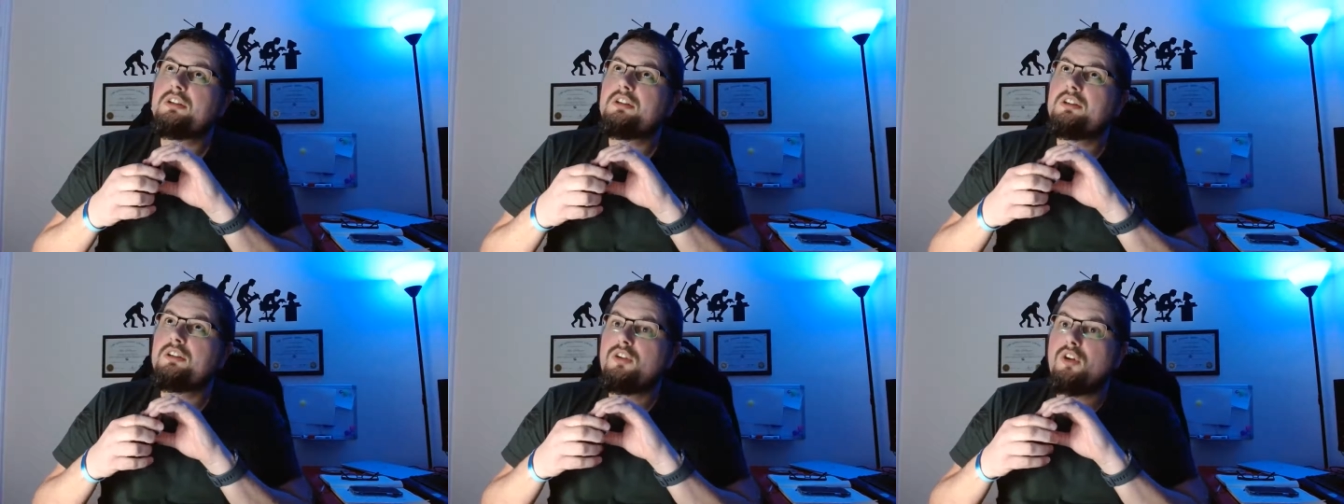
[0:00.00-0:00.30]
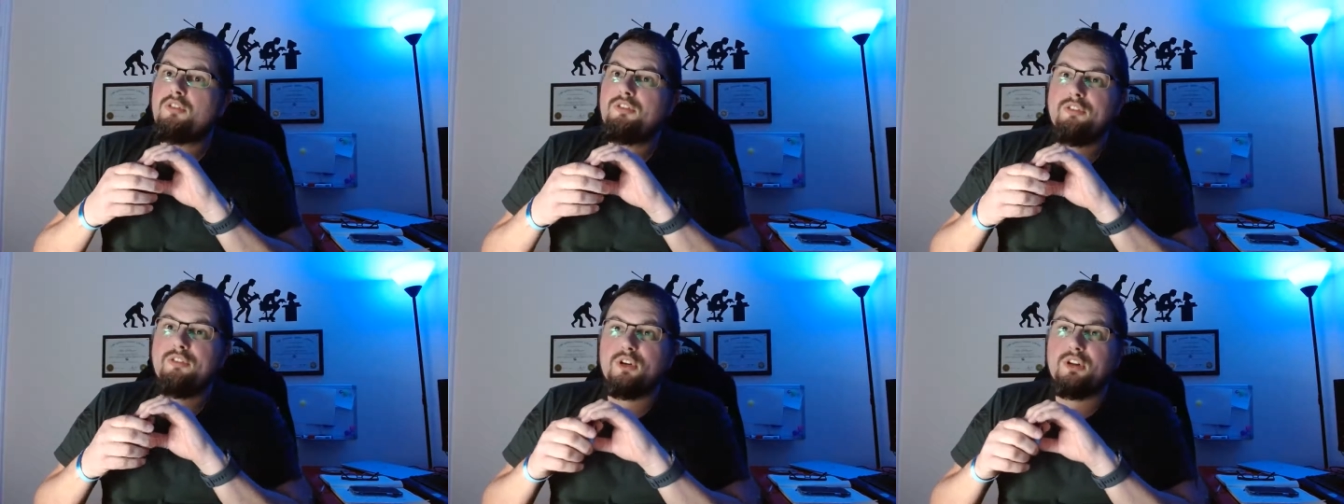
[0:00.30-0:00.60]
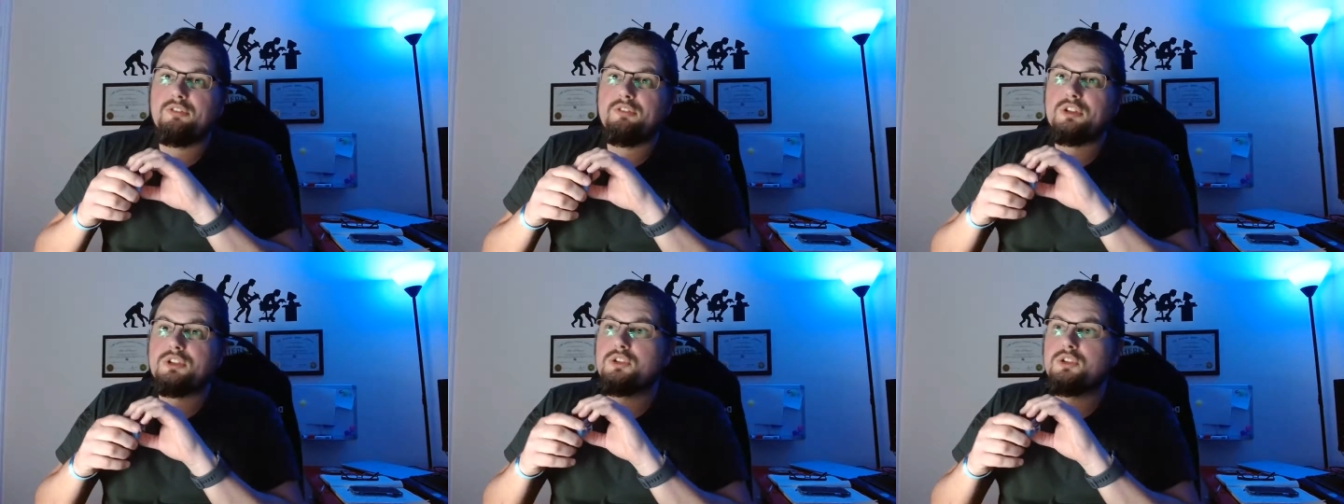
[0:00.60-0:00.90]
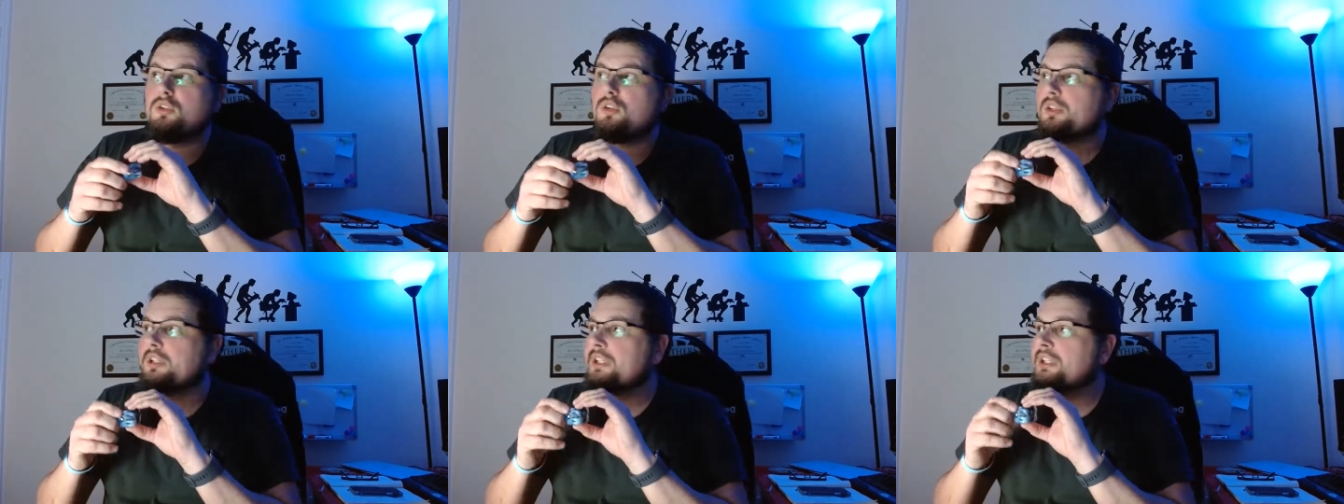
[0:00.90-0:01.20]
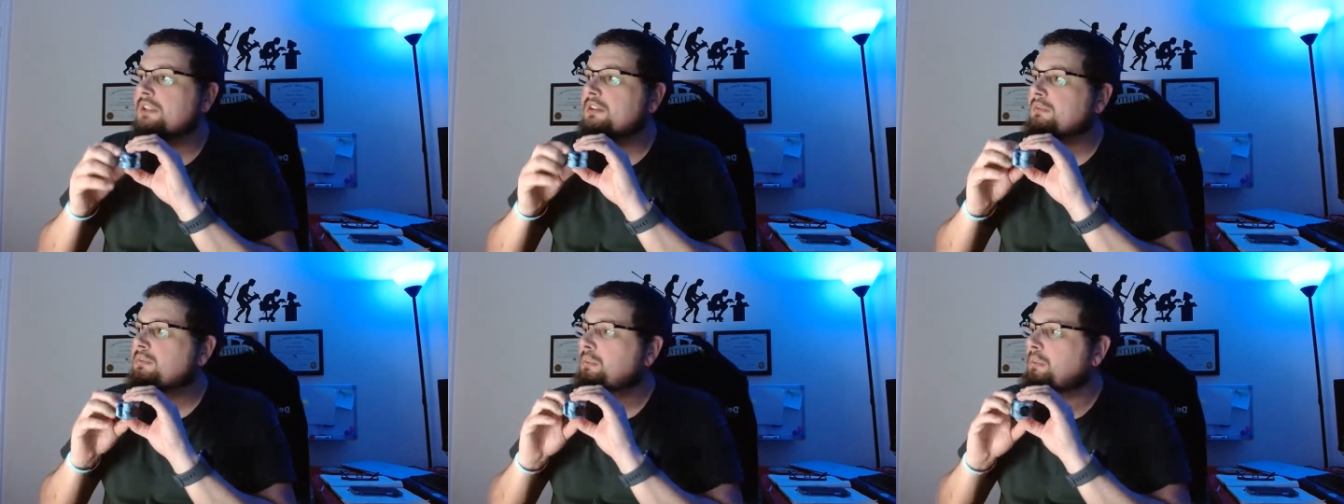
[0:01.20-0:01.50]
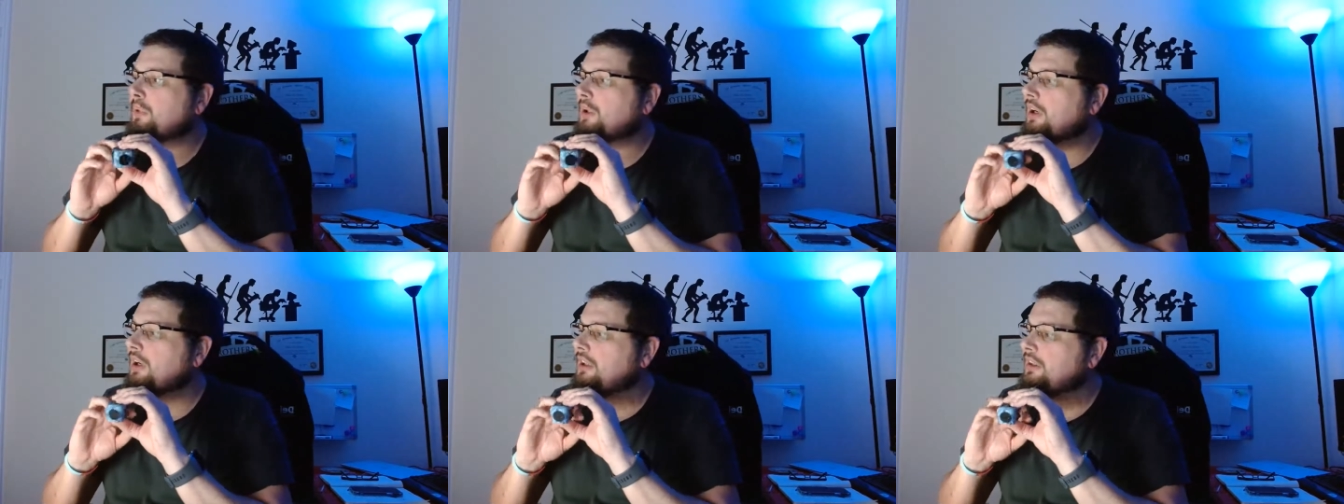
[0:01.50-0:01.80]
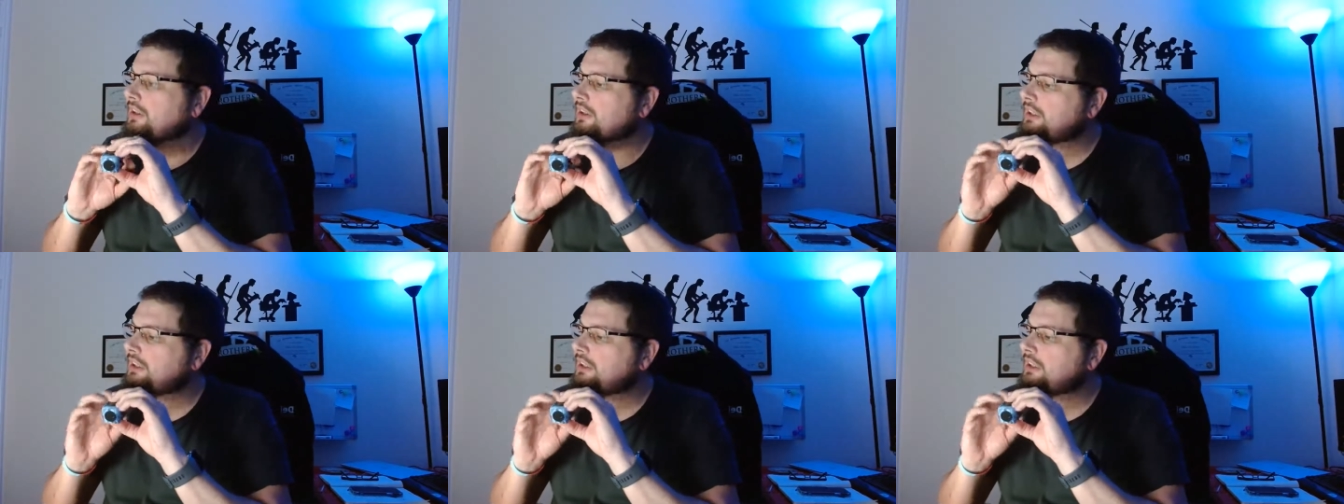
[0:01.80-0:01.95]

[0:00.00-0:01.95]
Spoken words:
not fully restored it, but